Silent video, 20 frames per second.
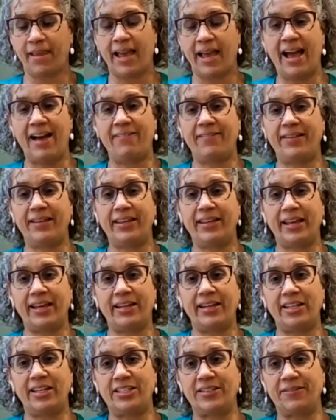having
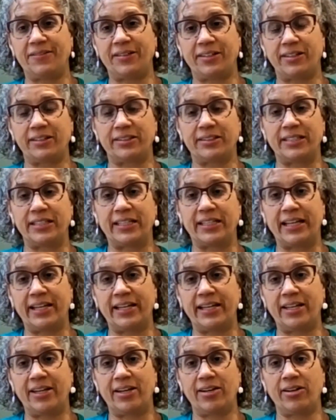any difficulty
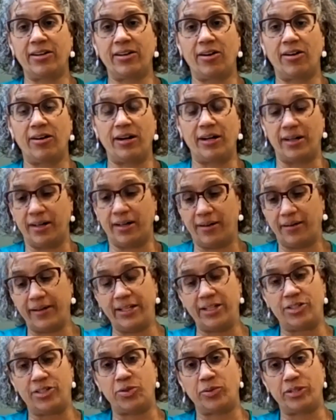getting
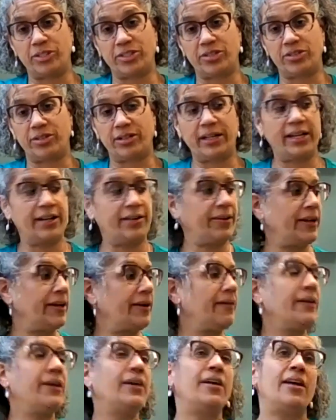into a certain
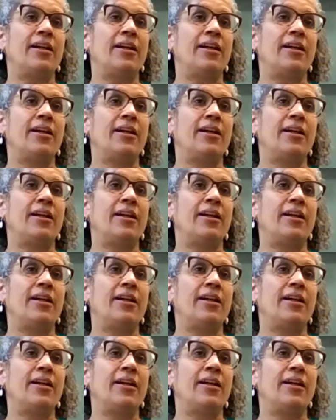area,